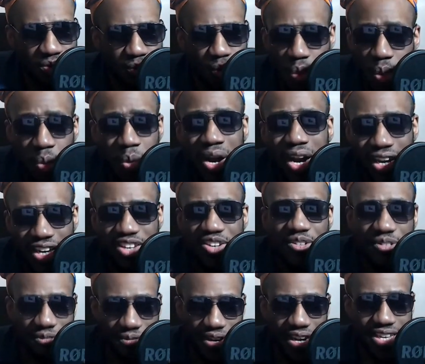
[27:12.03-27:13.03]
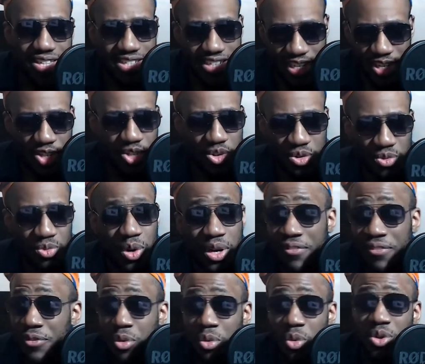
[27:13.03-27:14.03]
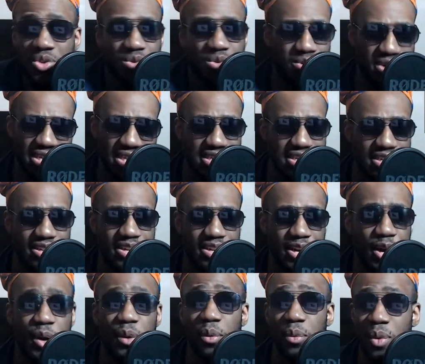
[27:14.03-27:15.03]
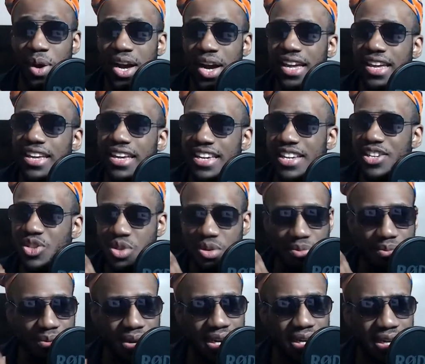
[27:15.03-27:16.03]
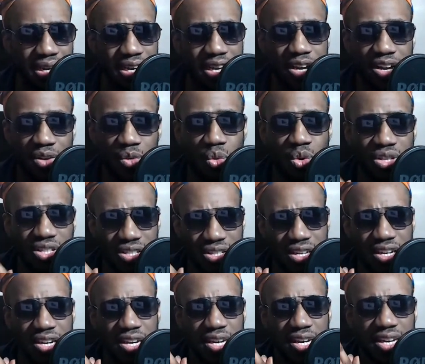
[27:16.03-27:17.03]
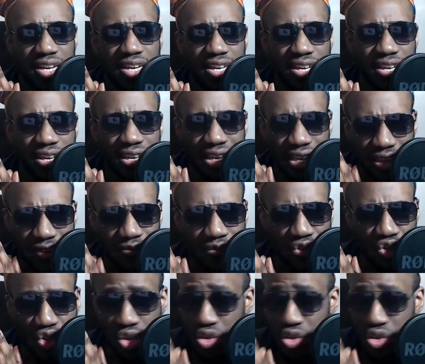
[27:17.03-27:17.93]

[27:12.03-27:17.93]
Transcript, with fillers: Why are you fighting? For what reason? Why is Superman? What? You're,